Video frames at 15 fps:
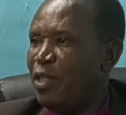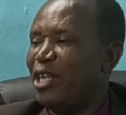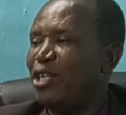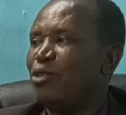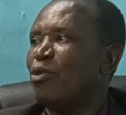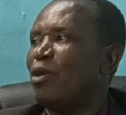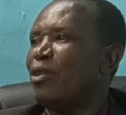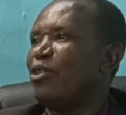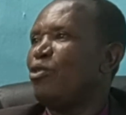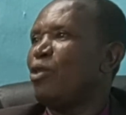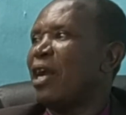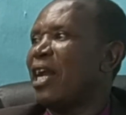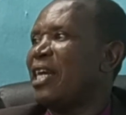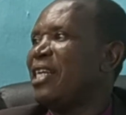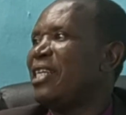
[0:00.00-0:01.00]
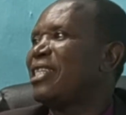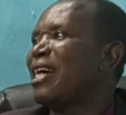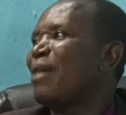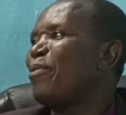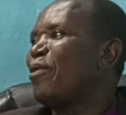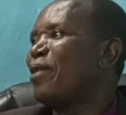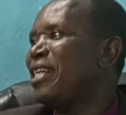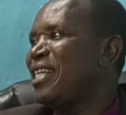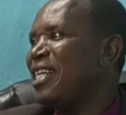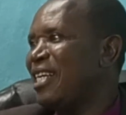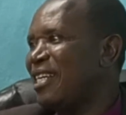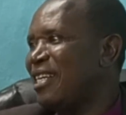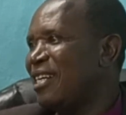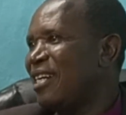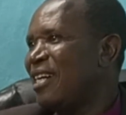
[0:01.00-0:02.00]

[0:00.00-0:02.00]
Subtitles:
that you are a disciple indeed,